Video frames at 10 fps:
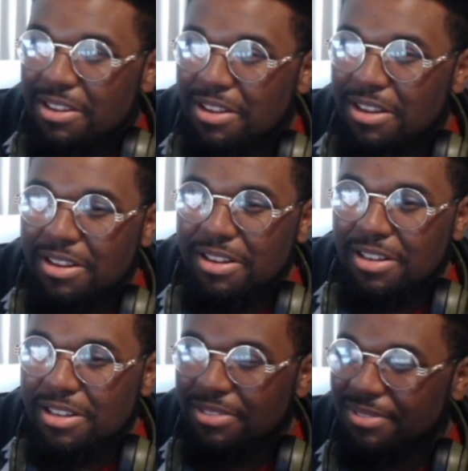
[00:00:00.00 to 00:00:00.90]

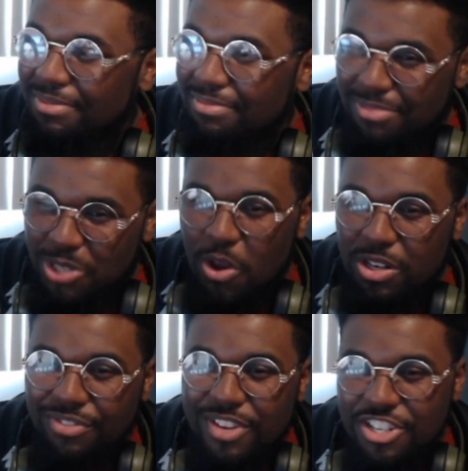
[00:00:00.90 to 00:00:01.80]
talk
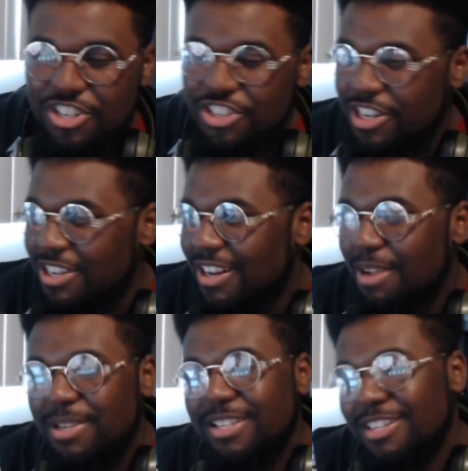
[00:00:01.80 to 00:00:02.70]
to fish and shit.
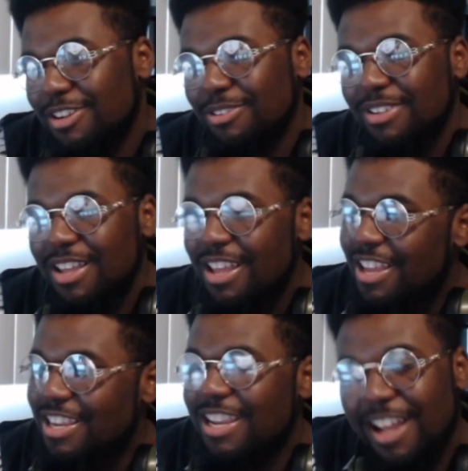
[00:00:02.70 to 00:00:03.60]
I mean, you know,
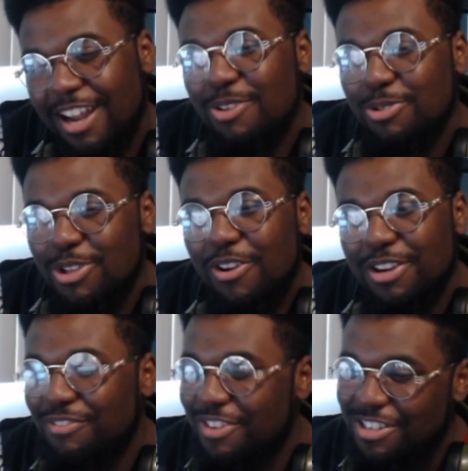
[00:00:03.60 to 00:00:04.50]
yeah, I know
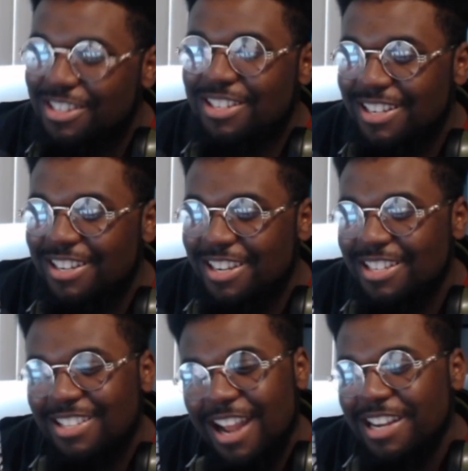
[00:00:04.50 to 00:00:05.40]
talking to fish, you know,
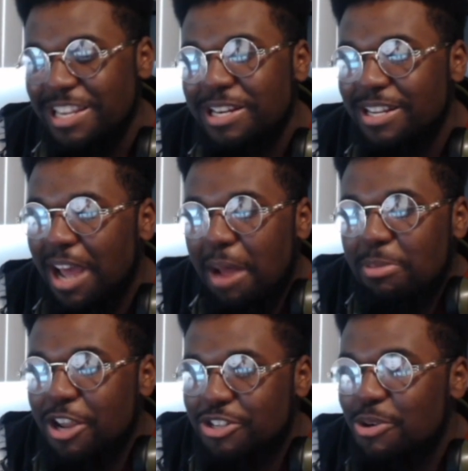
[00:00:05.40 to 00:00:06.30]
it's not needed. I'm
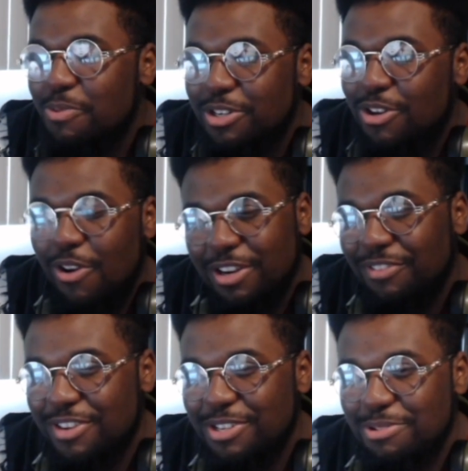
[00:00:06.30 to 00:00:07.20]
not sure what talking
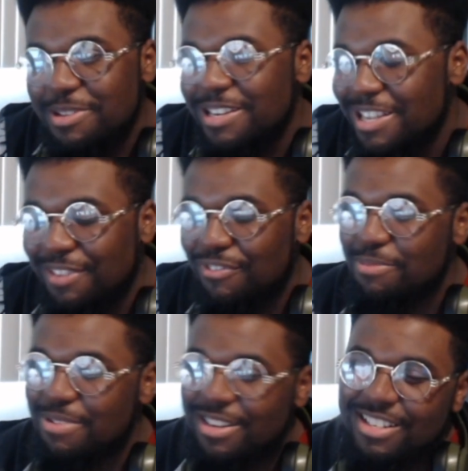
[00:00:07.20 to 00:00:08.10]
to fish will be needed
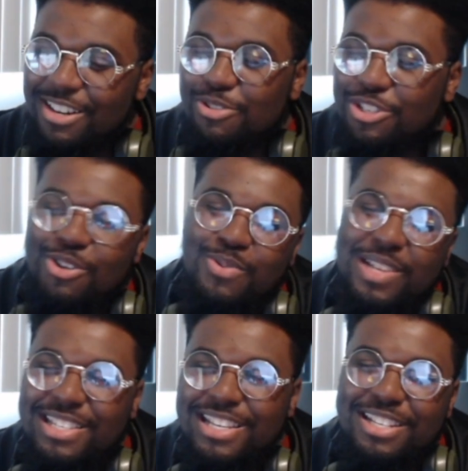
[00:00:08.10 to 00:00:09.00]
for, but, you know, show
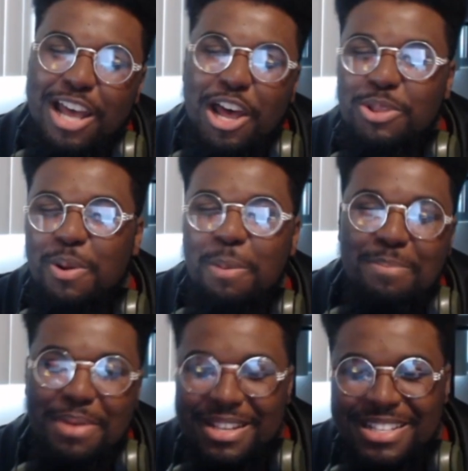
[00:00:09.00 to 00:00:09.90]
us his other
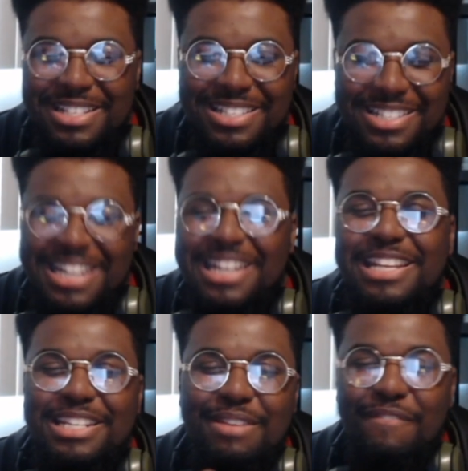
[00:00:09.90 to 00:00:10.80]
abilities in
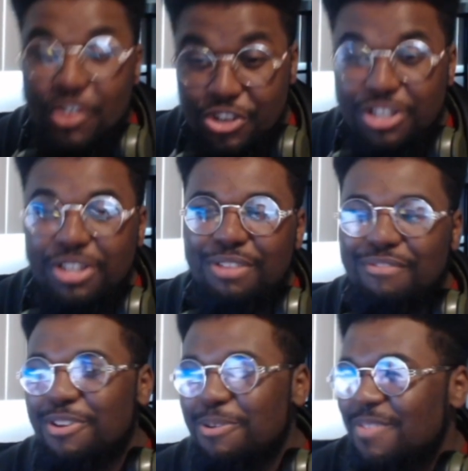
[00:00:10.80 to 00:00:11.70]
this version of the film,